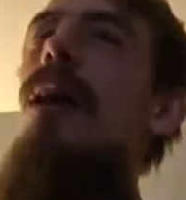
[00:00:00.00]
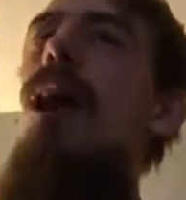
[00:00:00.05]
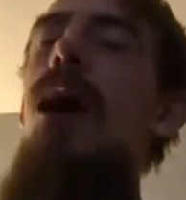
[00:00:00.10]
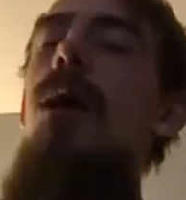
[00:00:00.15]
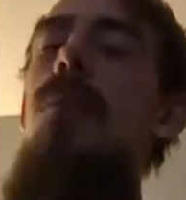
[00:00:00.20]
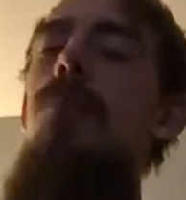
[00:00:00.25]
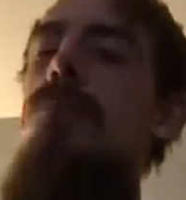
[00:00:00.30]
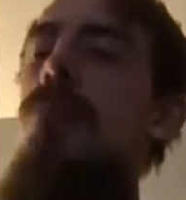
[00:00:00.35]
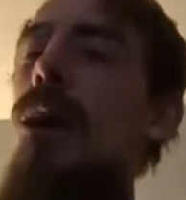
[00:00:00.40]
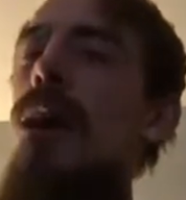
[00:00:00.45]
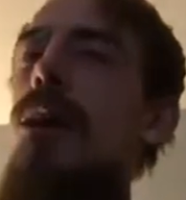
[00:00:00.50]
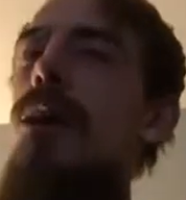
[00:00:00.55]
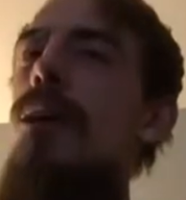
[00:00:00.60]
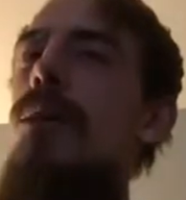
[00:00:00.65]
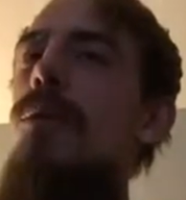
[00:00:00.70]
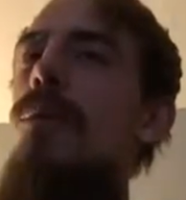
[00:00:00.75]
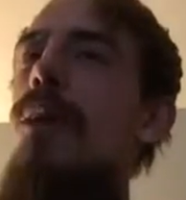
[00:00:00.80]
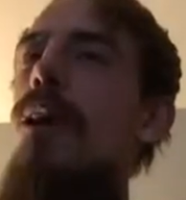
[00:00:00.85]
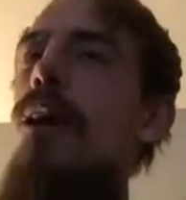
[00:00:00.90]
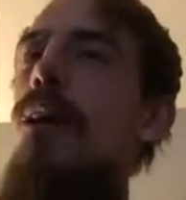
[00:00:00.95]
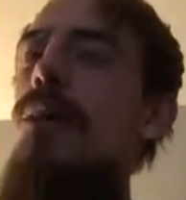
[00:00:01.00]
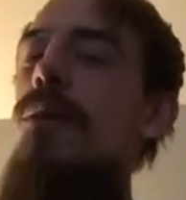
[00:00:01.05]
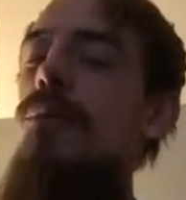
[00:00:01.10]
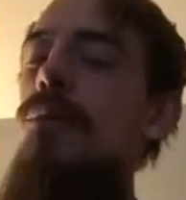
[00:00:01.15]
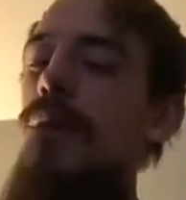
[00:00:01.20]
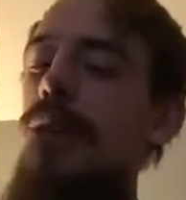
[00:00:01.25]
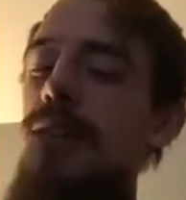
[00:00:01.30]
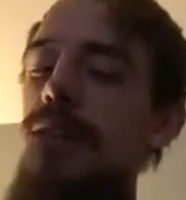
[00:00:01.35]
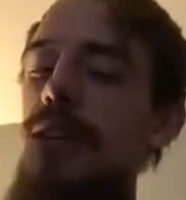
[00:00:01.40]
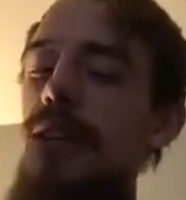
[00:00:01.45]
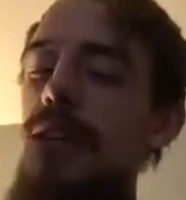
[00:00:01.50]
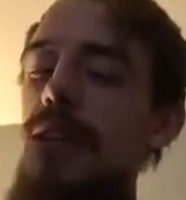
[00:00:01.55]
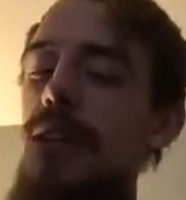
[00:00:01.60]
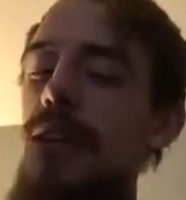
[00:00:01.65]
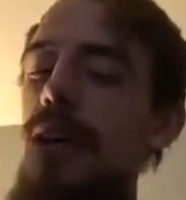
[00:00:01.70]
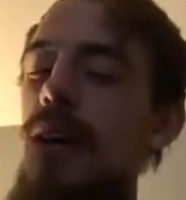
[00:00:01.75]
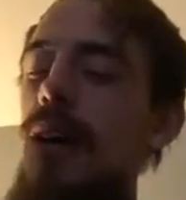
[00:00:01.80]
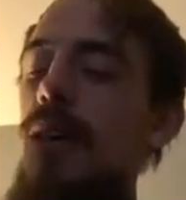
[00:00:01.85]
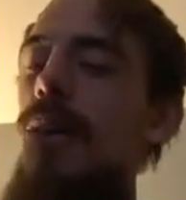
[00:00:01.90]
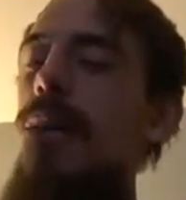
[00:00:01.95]
a bucket of water, where's it going to
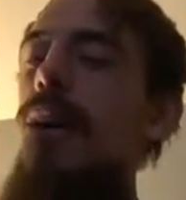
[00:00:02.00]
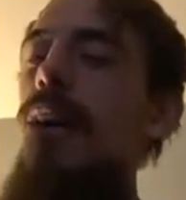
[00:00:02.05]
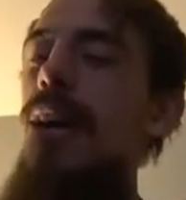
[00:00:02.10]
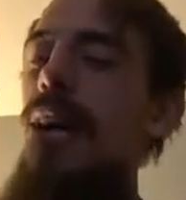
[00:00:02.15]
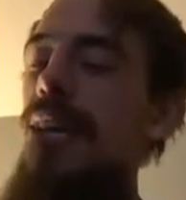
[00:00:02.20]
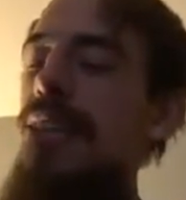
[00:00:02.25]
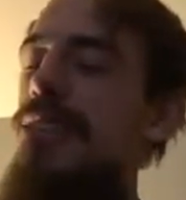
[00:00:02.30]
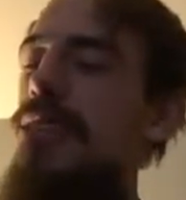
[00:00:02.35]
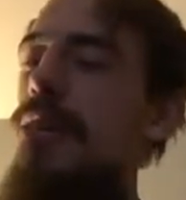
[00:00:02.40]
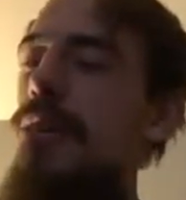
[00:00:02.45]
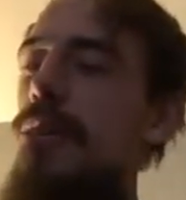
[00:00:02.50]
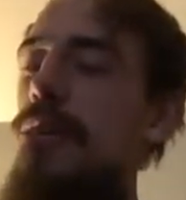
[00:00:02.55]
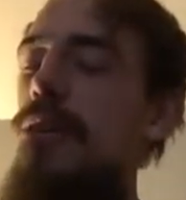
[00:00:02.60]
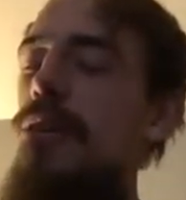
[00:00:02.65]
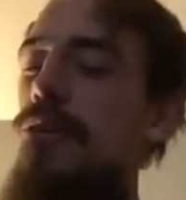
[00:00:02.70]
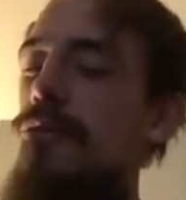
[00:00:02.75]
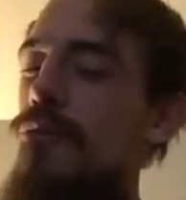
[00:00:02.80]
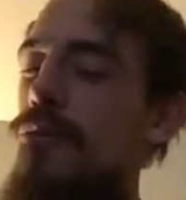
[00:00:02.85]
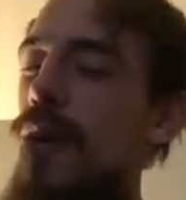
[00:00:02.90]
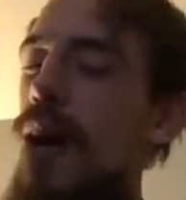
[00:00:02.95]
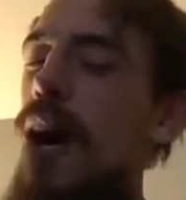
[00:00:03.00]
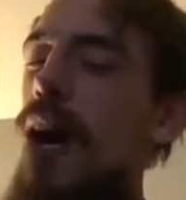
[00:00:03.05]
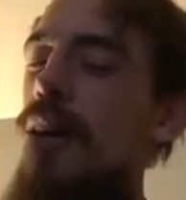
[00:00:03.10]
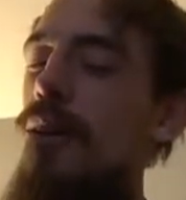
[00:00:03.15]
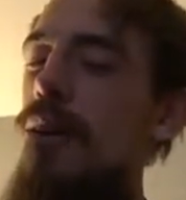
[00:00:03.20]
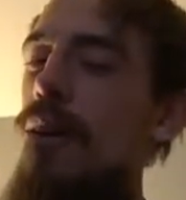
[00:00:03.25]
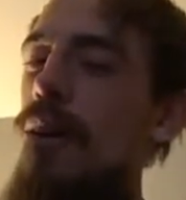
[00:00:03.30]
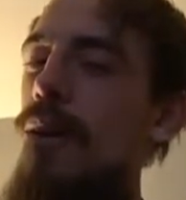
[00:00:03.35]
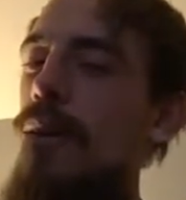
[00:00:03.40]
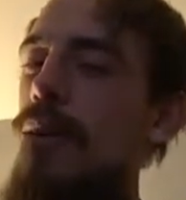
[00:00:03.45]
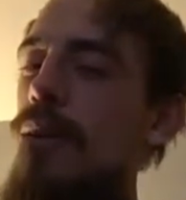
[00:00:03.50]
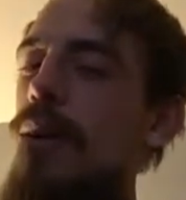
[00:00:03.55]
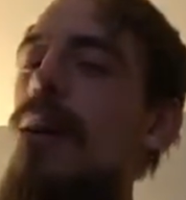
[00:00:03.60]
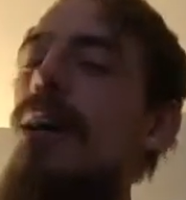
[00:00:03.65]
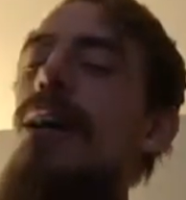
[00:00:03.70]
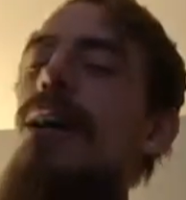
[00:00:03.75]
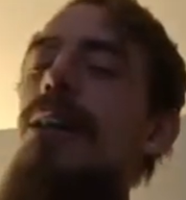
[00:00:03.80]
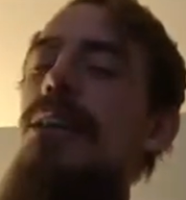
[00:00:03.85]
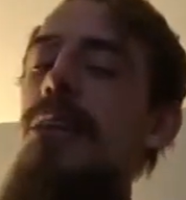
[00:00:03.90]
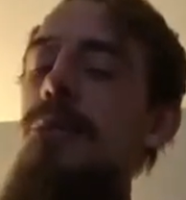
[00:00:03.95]
go? It's going to follow
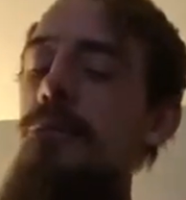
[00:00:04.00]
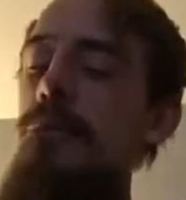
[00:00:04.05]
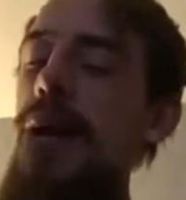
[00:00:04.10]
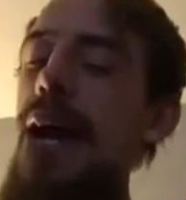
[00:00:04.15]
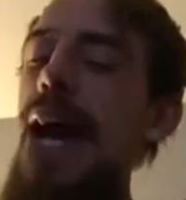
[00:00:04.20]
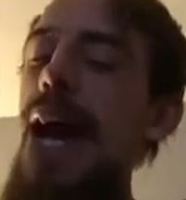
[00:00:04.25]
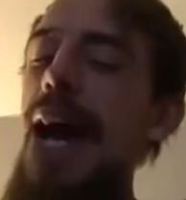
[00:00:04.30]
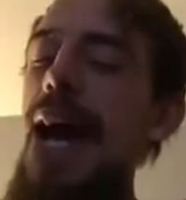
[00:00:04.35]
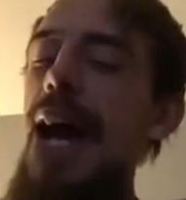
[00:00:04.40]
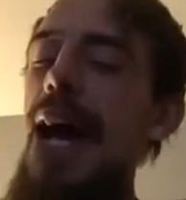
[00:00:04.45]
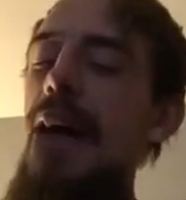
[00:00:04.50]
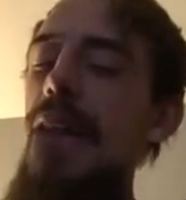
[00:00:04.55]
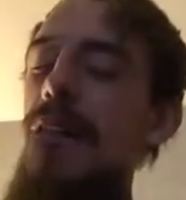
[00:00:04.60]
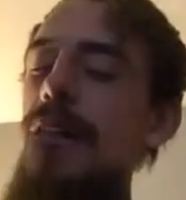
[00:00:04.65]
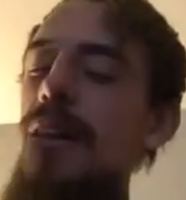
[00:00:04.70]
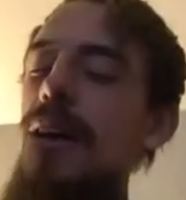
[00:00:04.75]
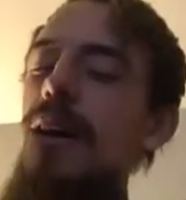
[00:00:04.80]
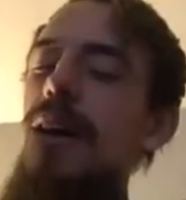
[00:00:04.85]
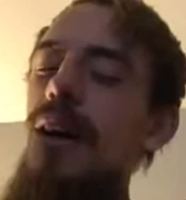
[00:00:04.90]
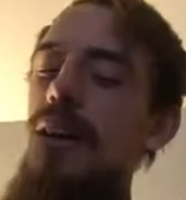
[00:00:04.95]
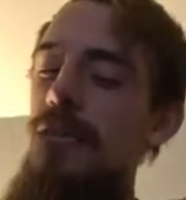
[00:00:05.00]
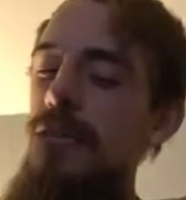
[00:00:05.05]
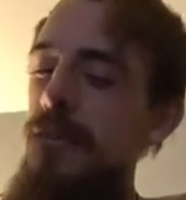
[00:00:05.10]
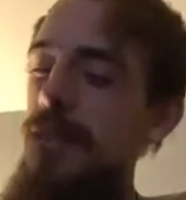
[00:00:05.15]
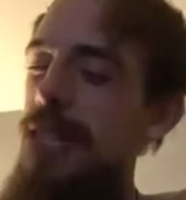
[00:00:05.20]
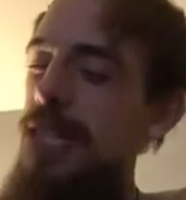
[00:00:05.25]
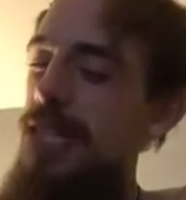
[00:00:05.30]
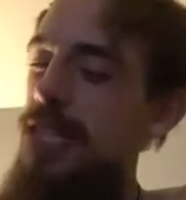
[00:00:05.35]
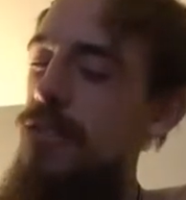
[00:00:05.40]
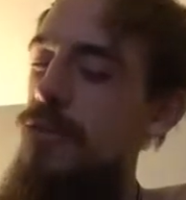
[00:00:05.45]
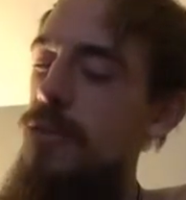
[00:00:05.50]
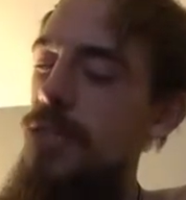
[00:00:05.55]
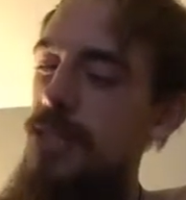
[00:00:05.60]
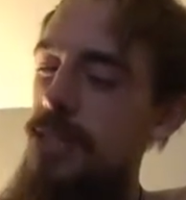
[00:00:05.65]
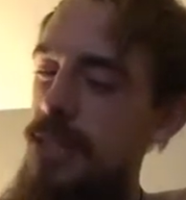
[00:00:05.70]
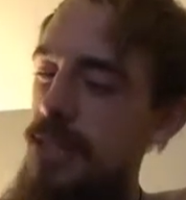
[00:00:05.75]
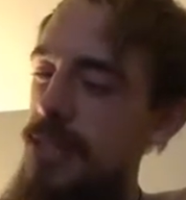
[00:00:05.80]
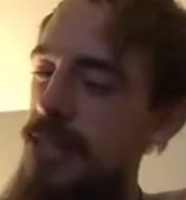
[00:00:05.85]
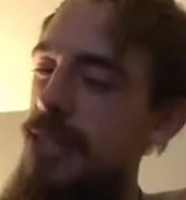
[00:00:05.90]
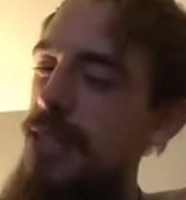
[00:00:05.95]
the path of least
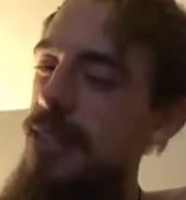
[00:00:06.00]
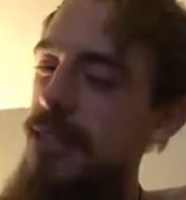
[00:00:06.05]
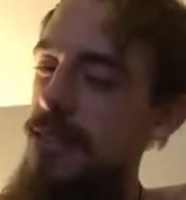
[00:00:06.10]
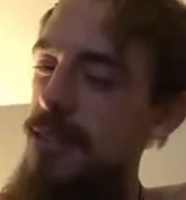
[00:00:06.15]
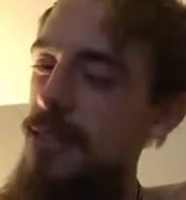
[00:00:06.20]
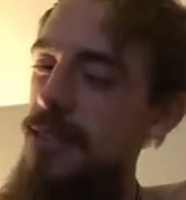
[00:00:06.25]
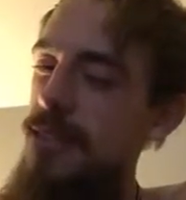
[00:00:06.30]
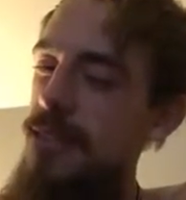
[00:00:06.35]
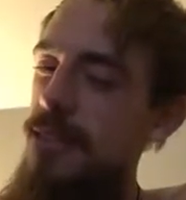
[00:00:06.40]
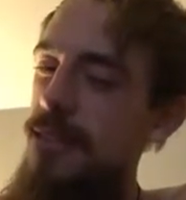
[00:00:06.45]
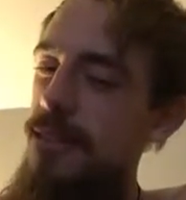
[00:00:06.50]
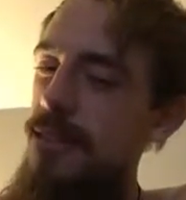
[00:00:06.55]
resistance.